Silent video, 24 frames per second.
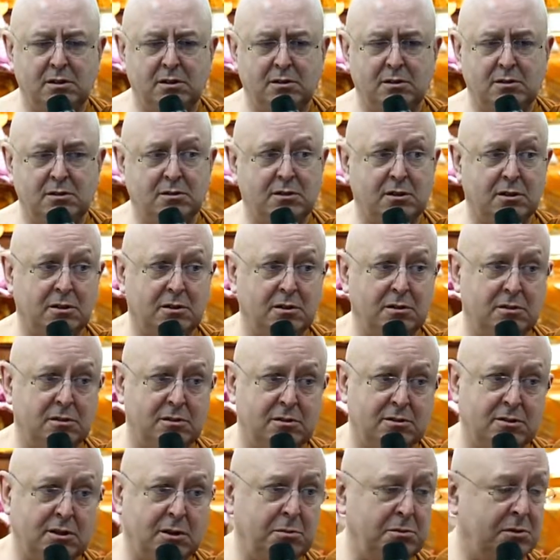So
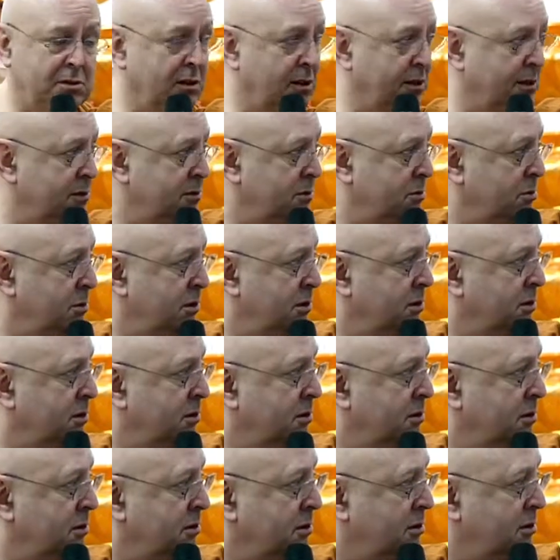sometimes with
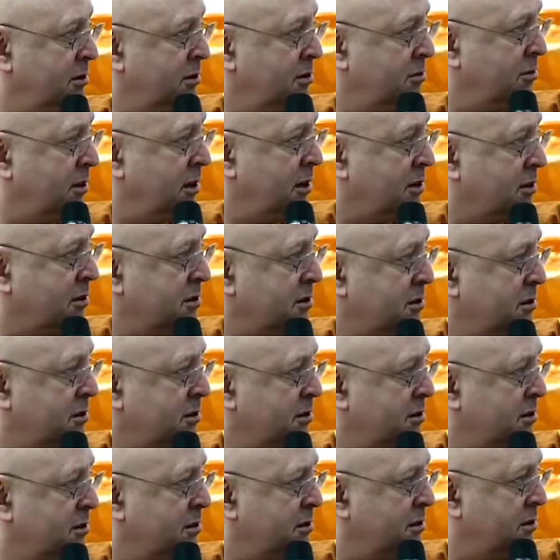the drugs,
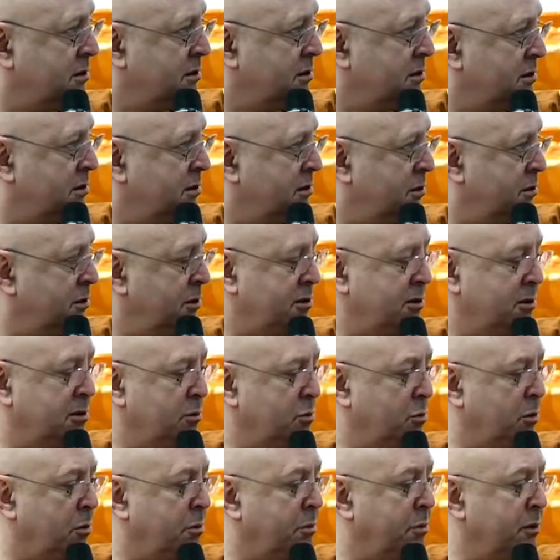which is
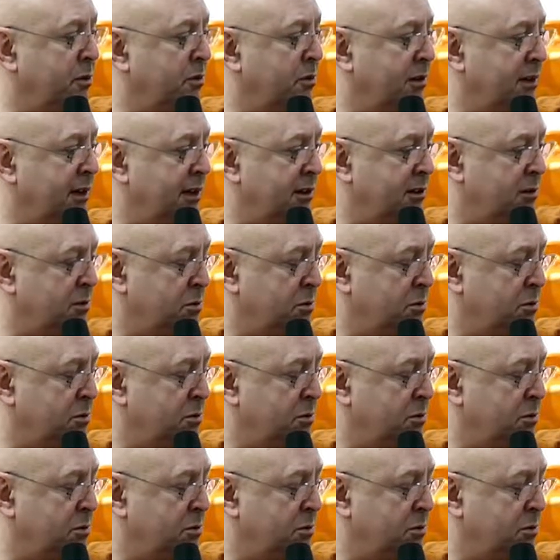what Bill Gates